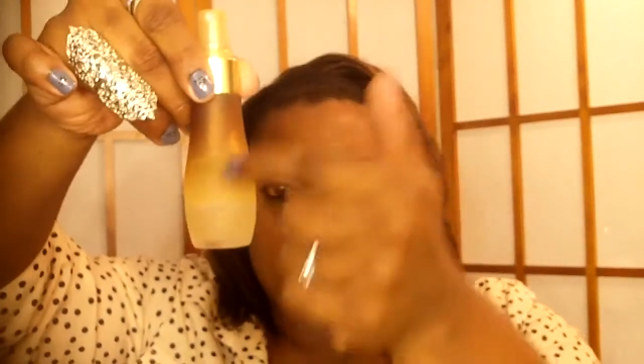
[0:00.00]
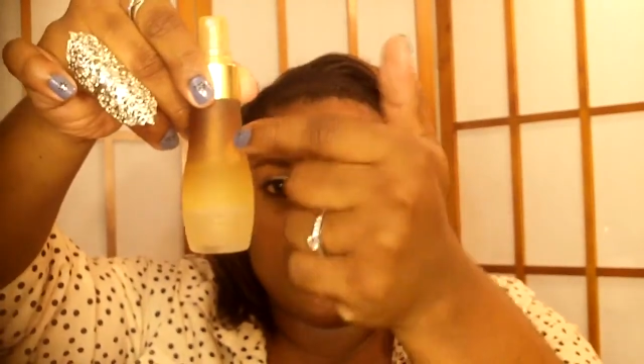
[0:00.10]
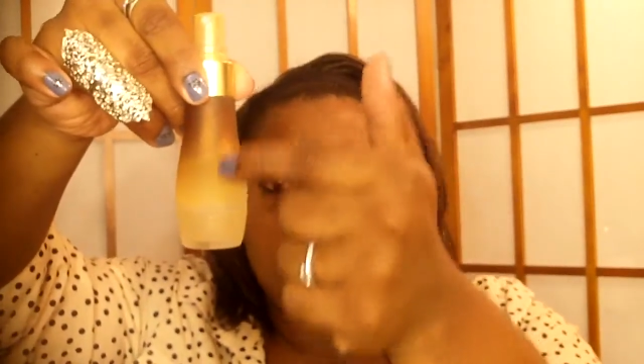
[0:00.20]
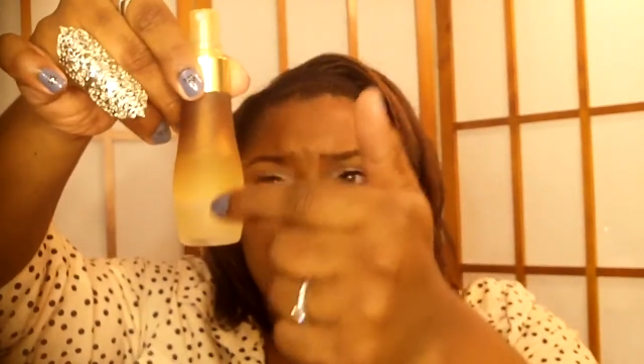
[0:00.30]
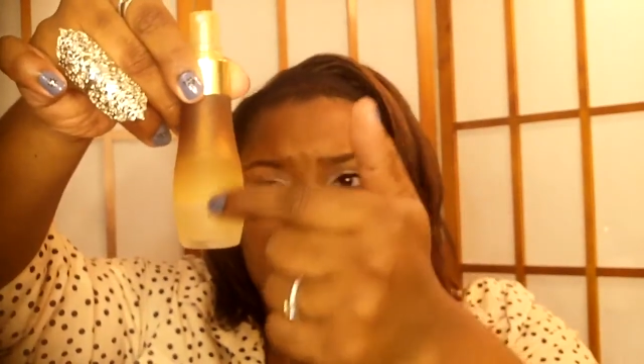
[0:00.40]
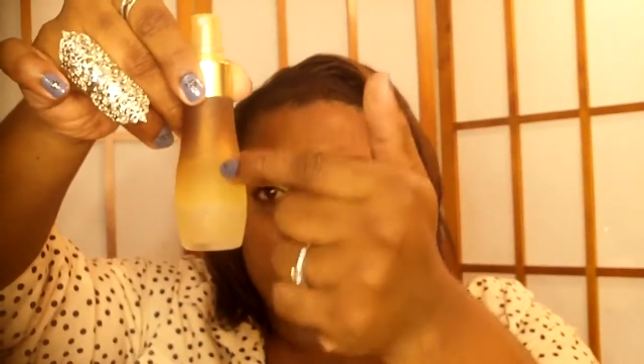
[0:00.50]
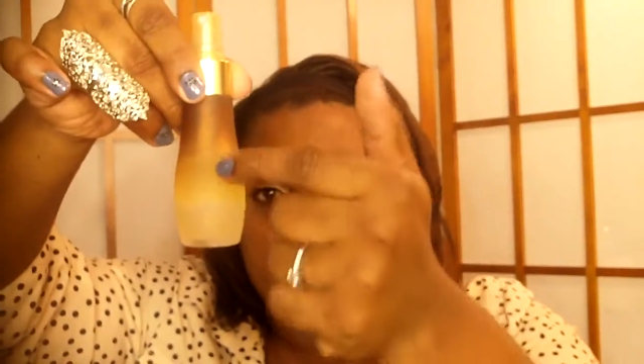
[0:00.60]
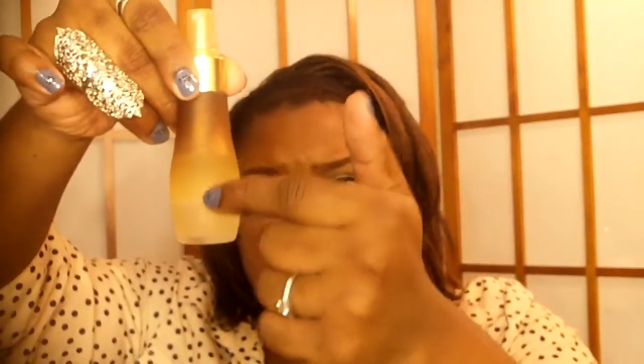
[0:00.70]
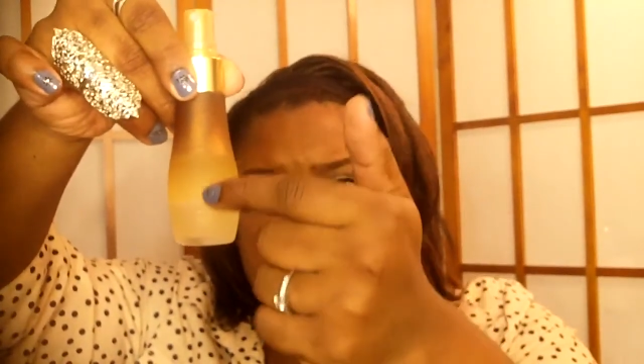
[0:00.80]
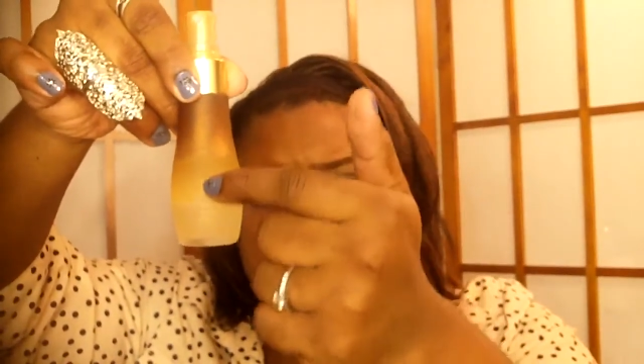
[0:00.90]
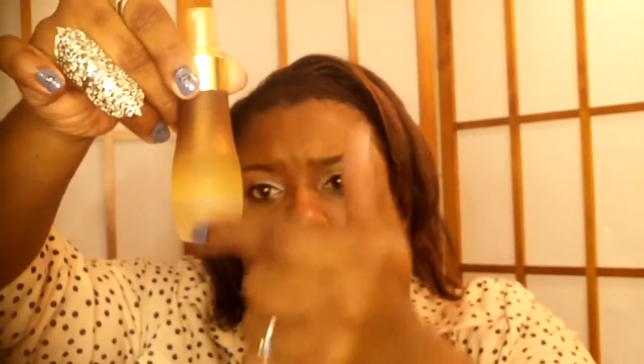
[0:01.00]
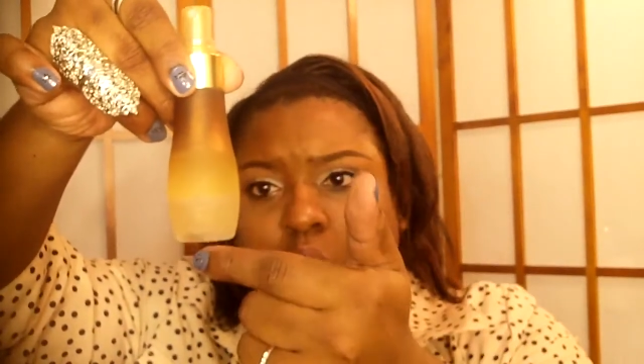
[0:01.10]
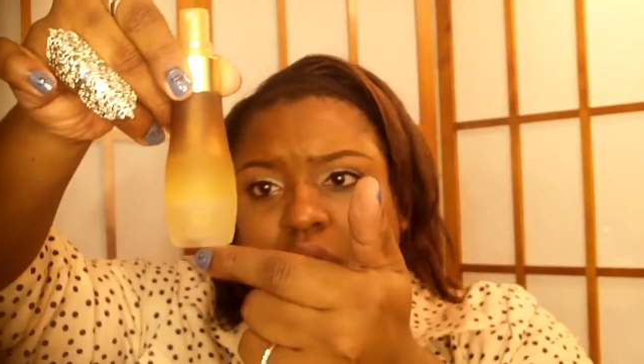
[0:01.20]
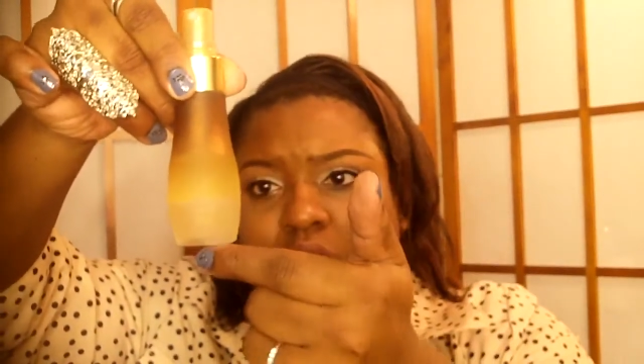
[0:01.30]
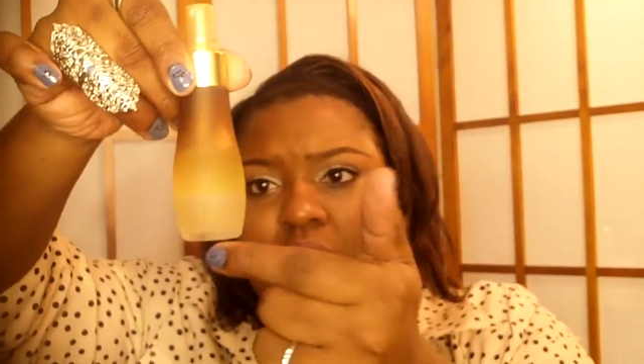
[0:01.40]
levels. There's the
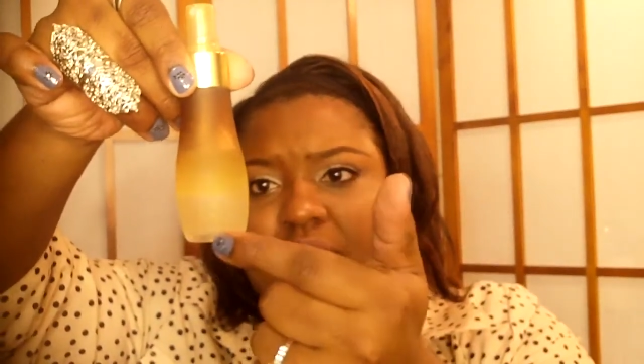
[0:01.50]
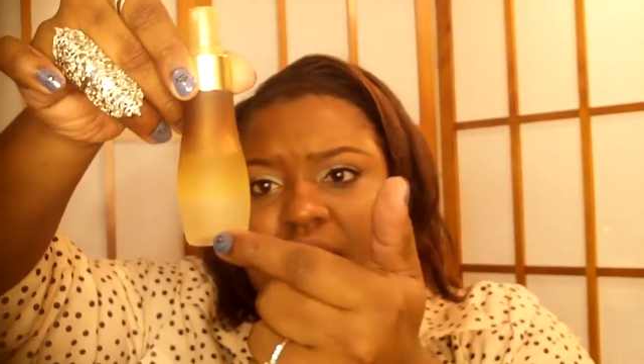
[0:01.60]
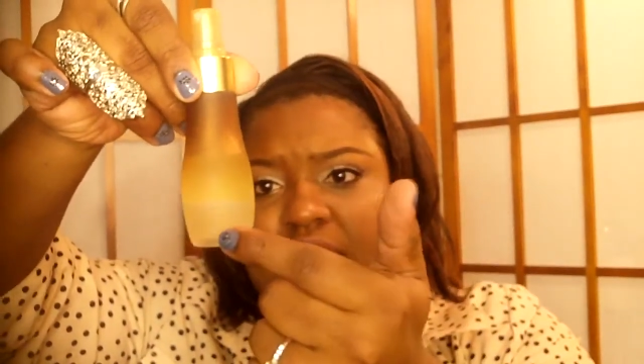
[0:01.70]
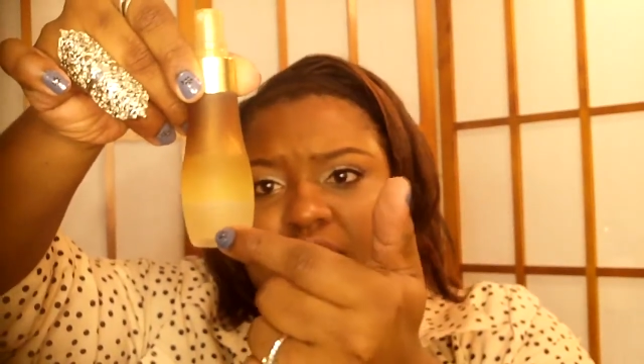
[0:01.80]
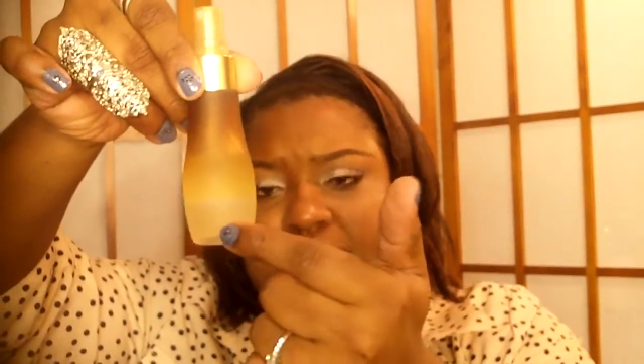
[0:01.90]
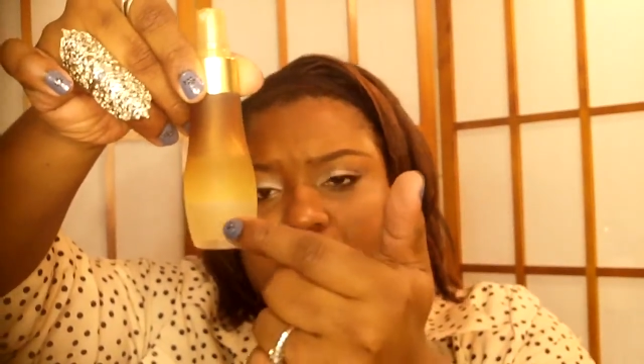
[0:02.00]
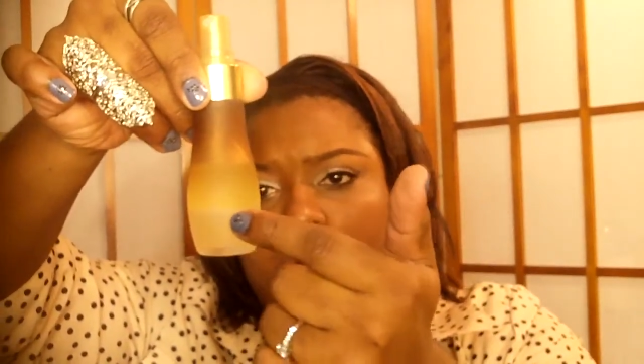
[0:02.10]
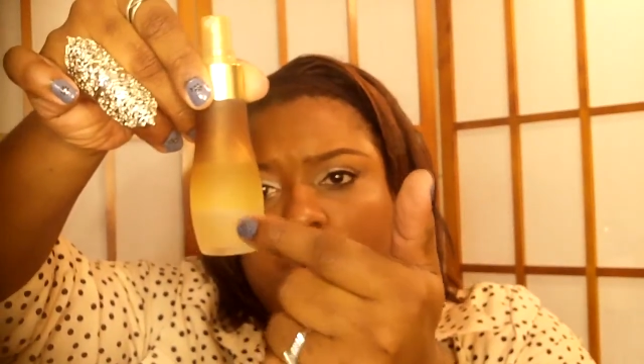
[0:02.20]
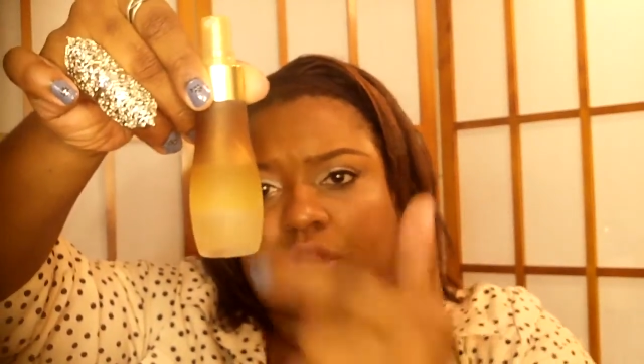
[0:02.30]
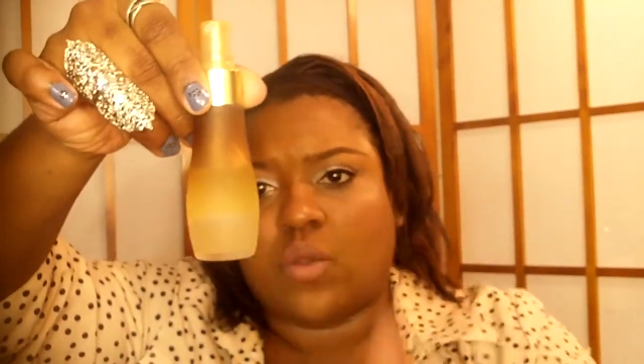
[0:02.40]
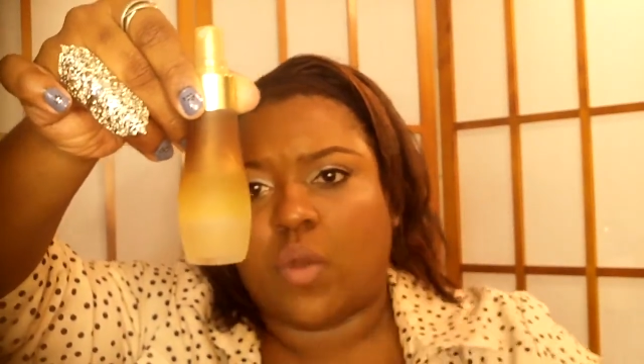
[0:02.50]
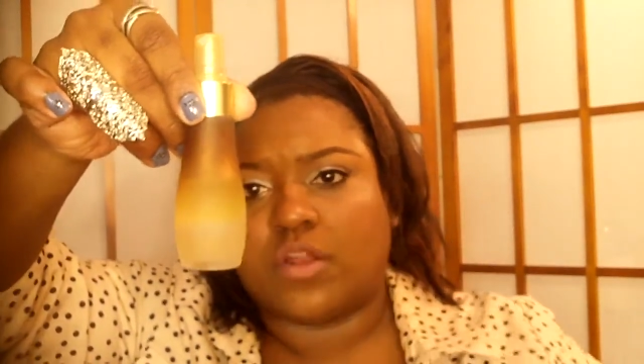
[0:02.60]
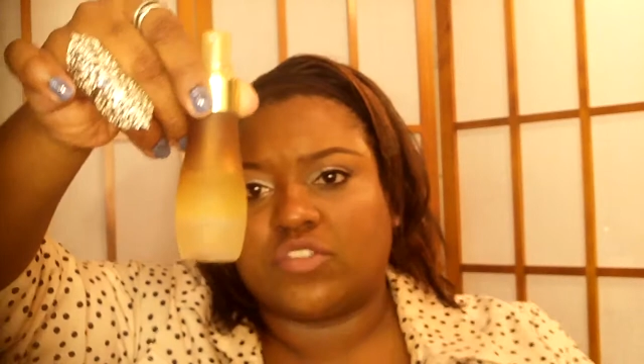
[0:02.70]
oil and then there's the coconut water.